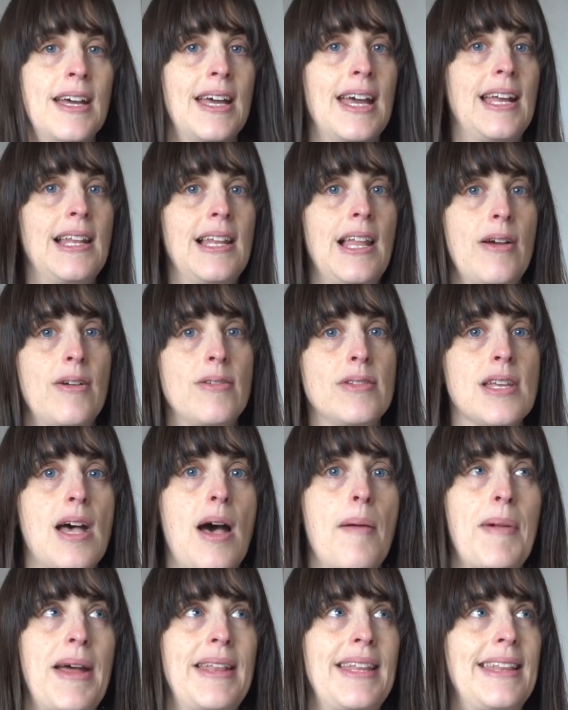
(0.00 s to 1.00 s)
It loads
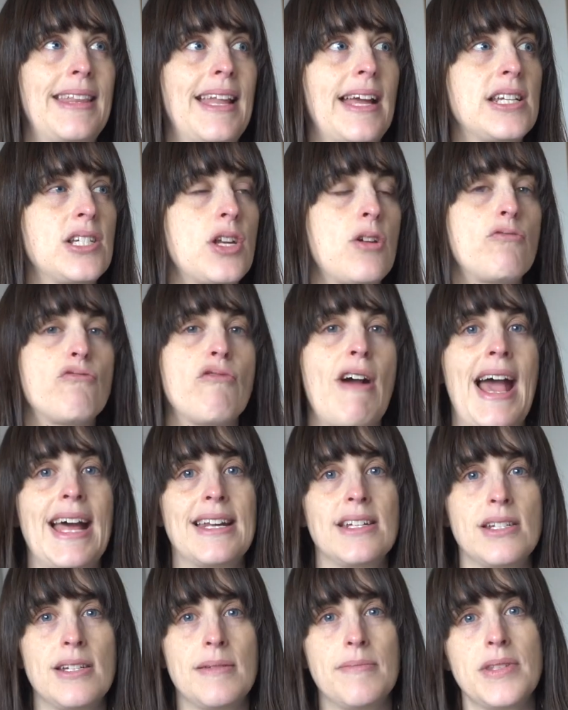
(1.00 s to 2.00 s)
up and then they do
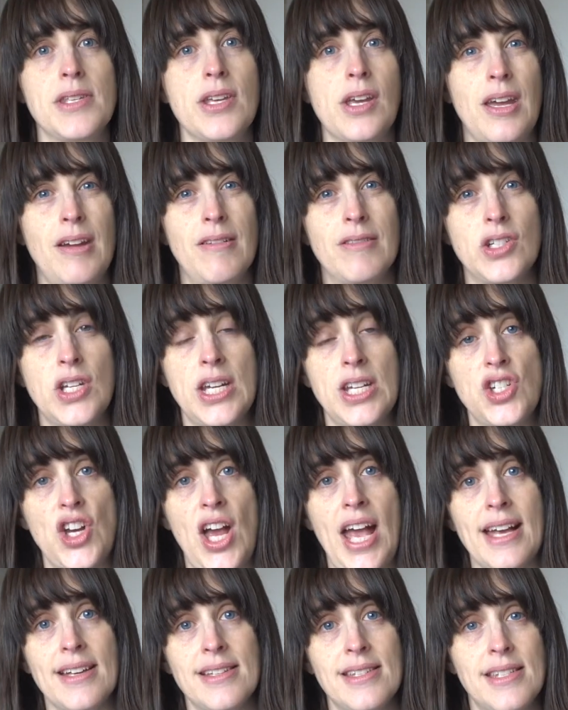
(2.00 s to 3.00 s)
random security
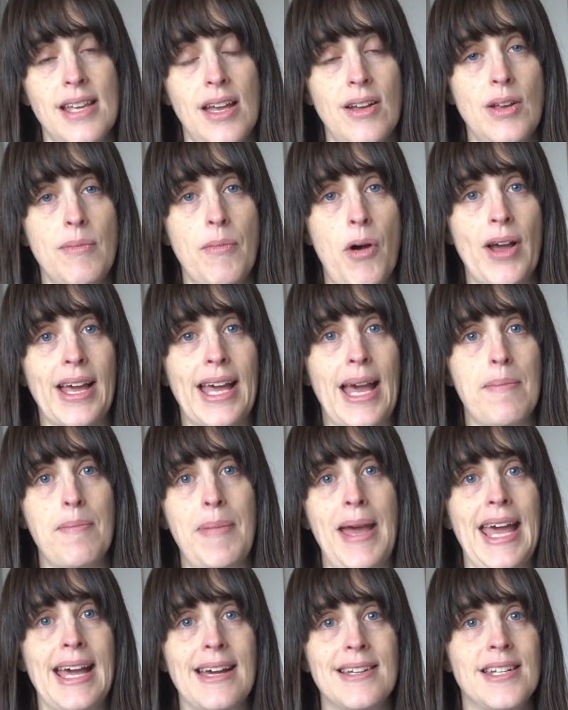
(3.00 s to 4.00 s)
checks. So you might get
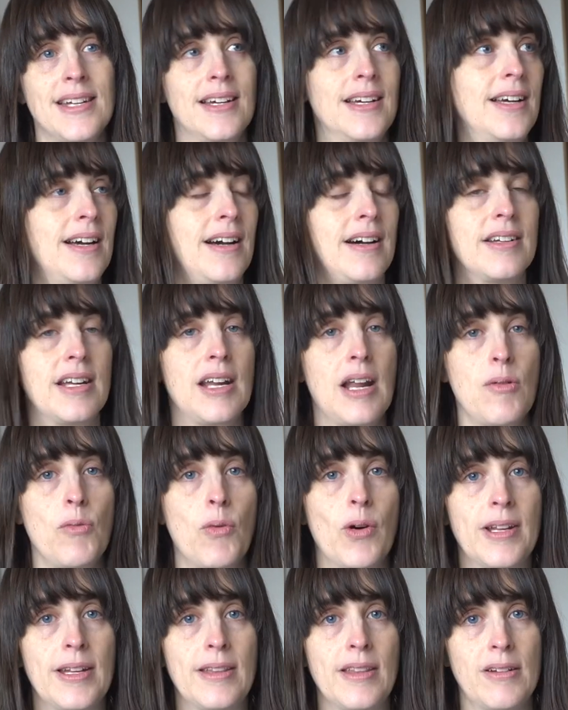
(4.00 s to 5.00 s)
picked, I don't know,
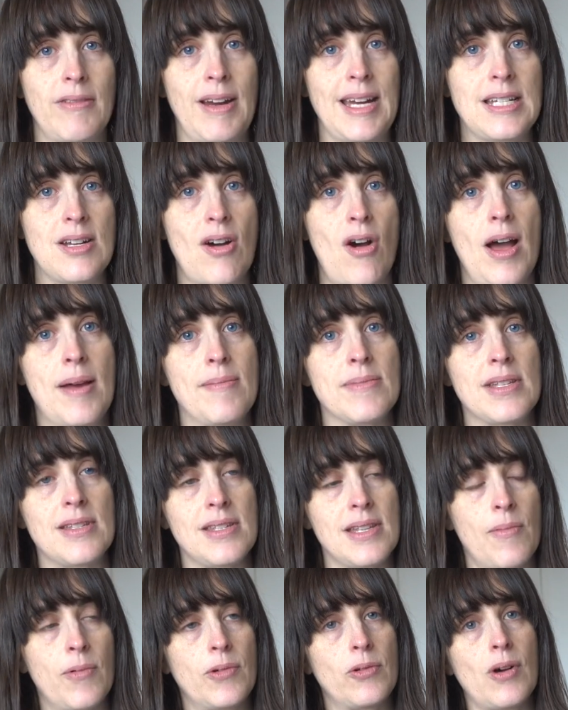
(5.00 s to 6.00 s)
1 in 3 times, and
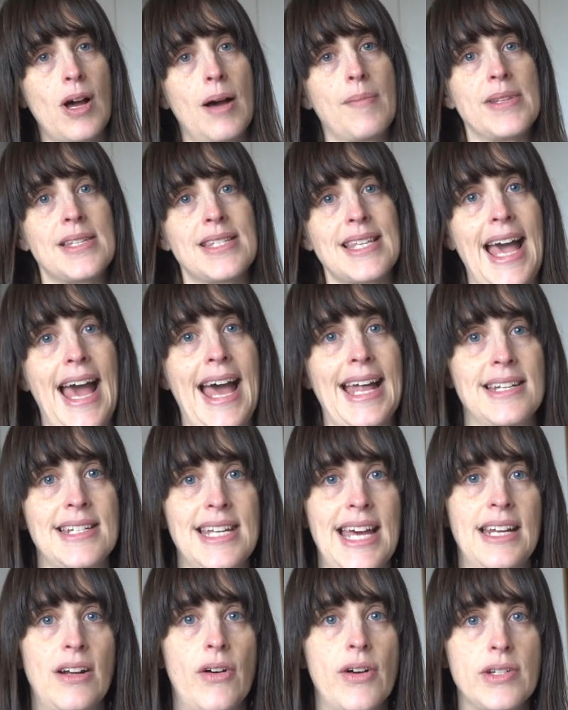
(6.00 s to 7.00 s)
someone will come and scan
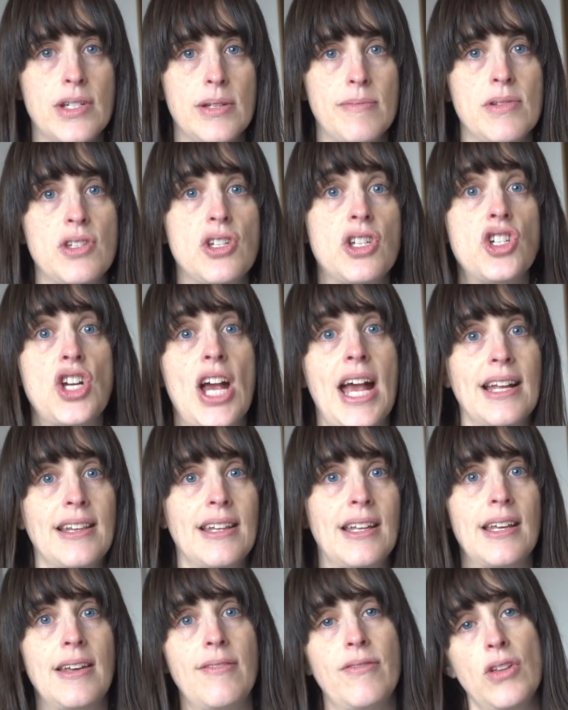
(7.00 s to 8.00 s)
10 items to check
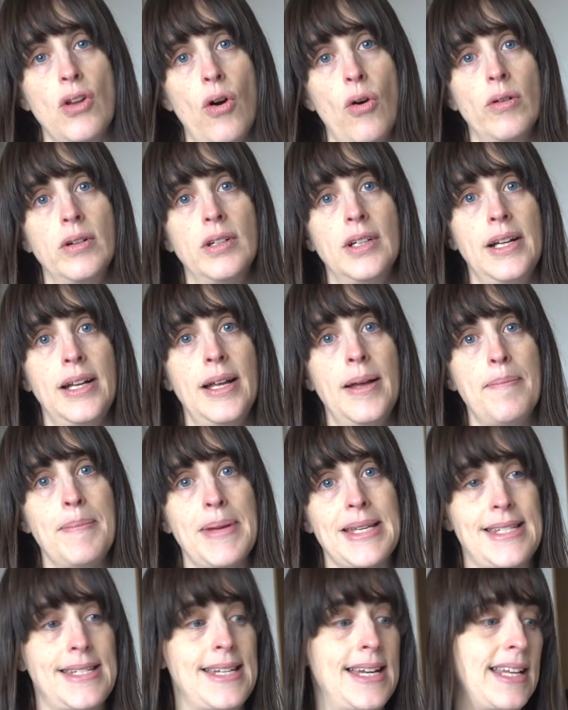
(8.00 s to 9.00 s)
that you've not
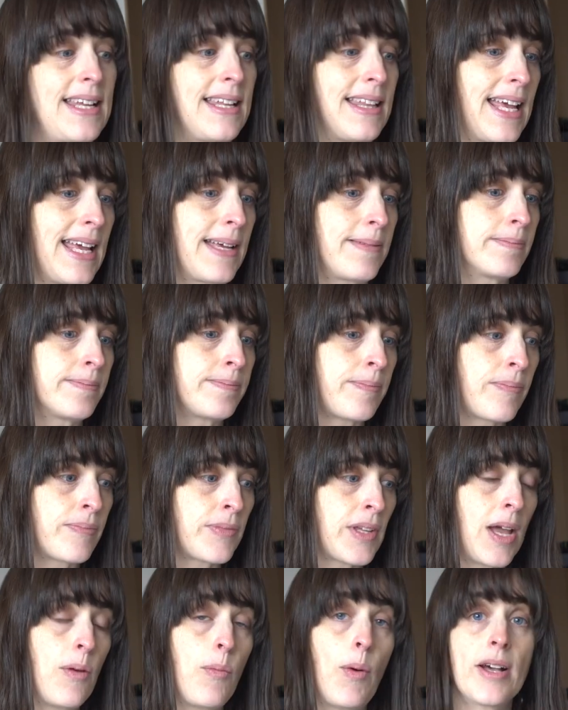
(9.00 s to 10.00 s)
missed anything.
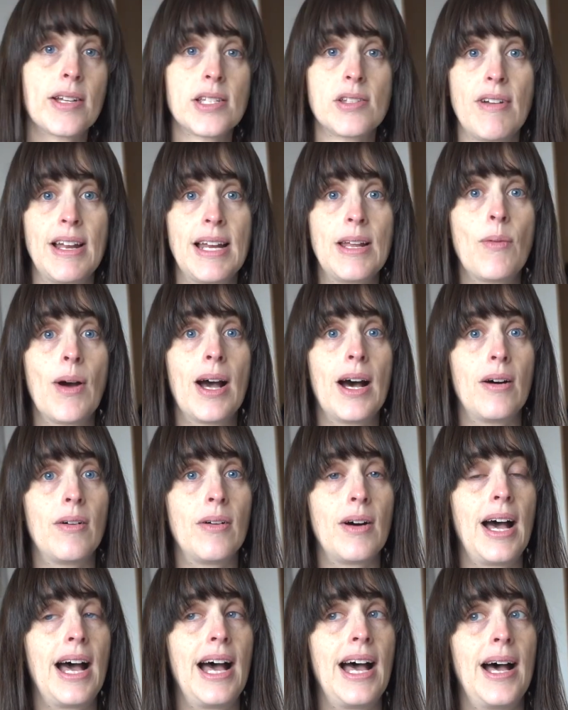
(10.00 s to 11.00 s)
It works really
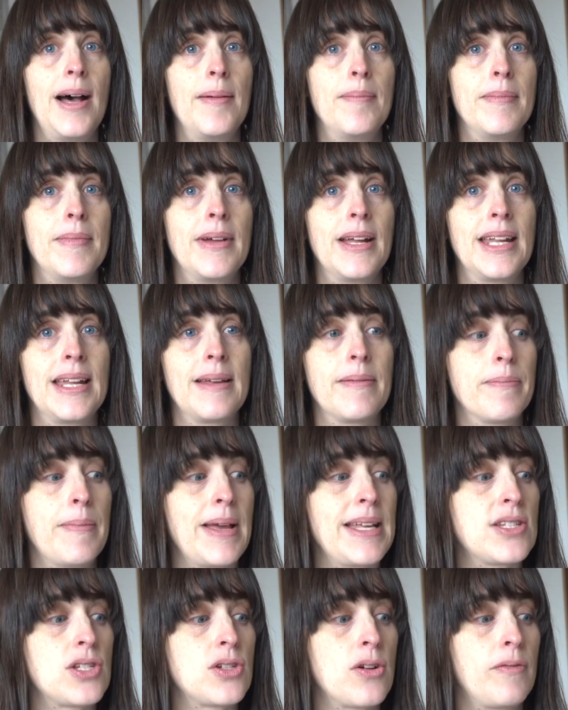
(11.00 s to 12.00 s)
well, and it
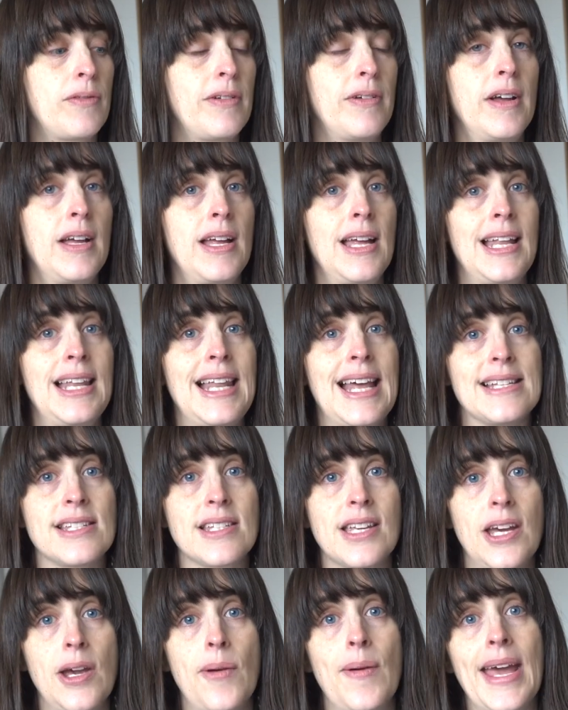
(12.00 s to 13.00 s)
means sort of less
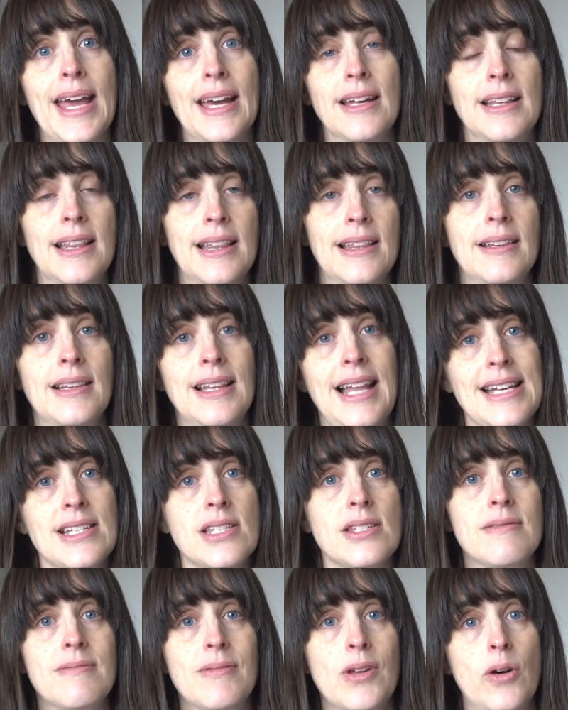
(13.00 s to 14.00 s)
queuing and
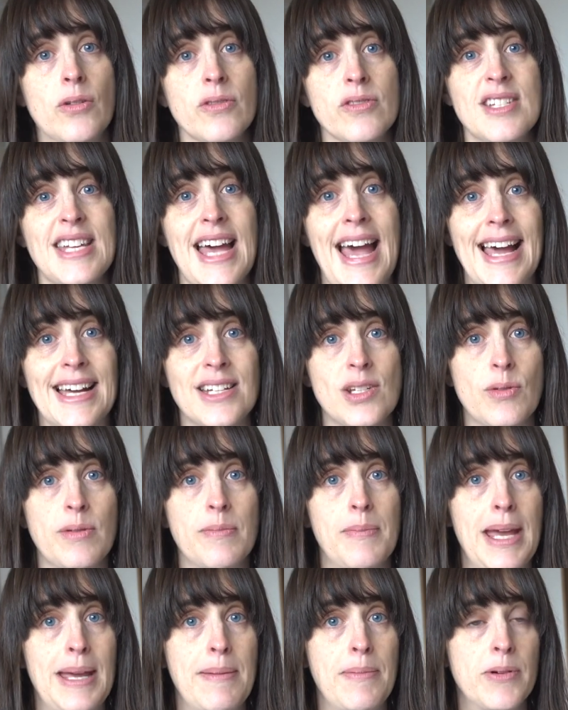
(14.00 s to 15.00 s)
less contact
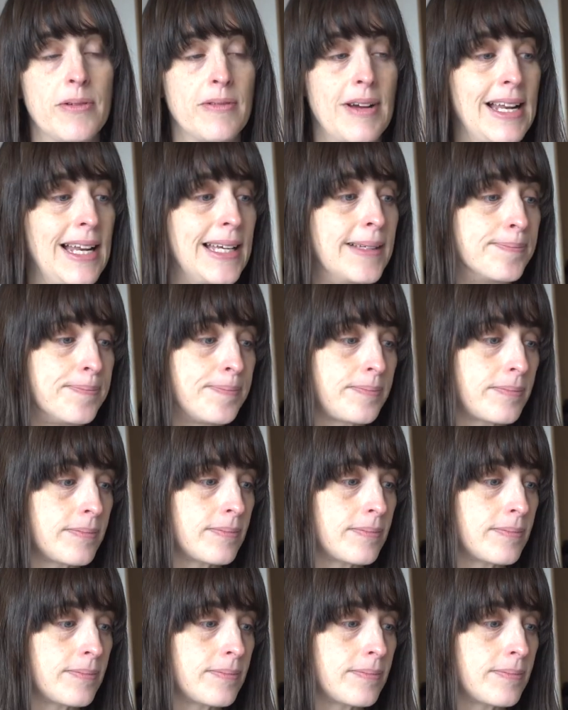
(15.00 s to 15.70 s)
with people, really.